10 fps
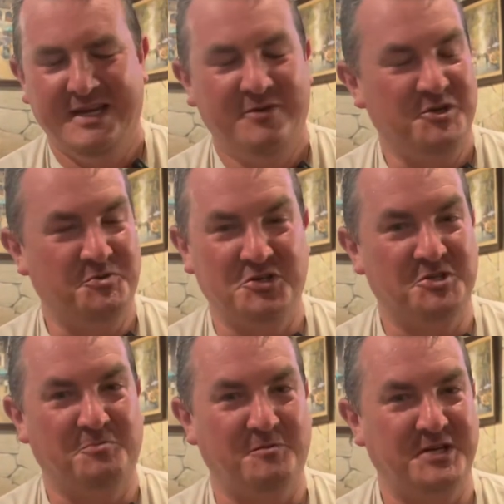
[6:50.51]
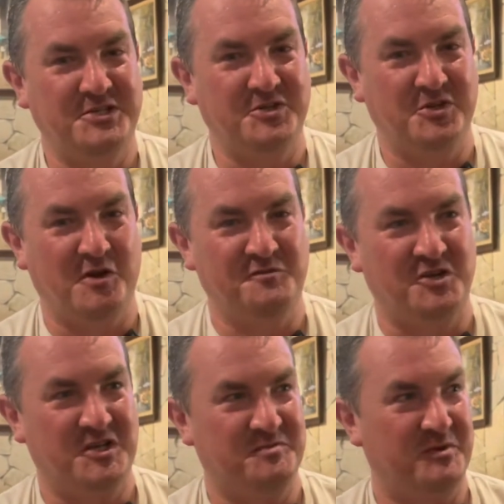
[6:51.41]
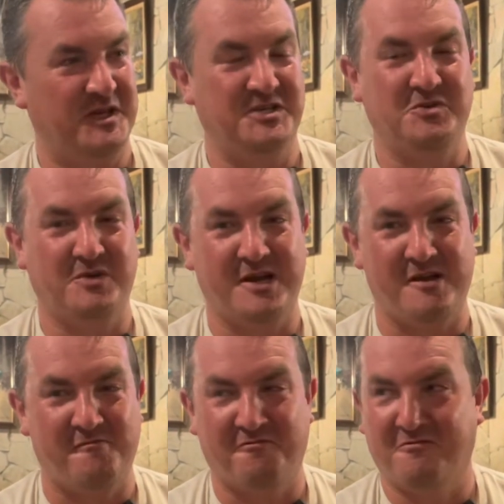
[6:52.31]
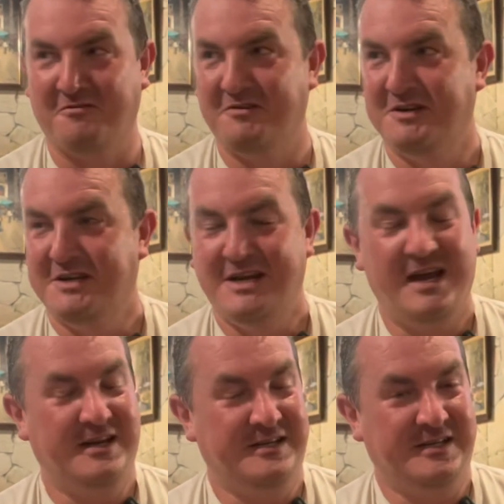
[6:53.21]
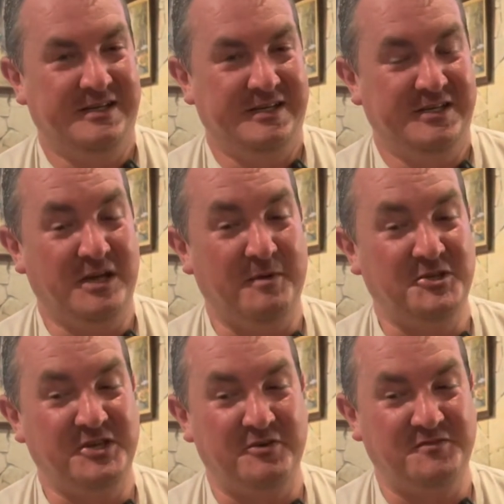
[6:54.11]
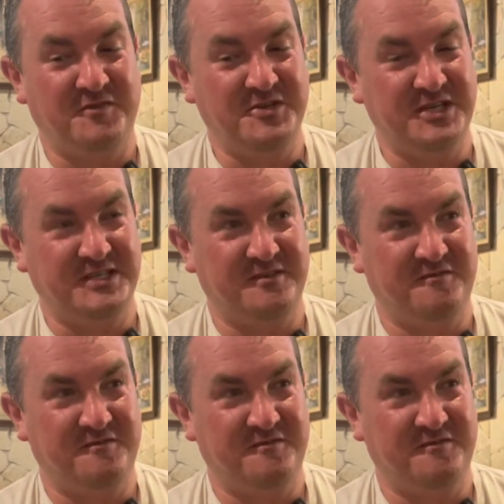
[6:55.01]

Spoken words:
which we just popped into the off chance, but they do have a couple of serious fridges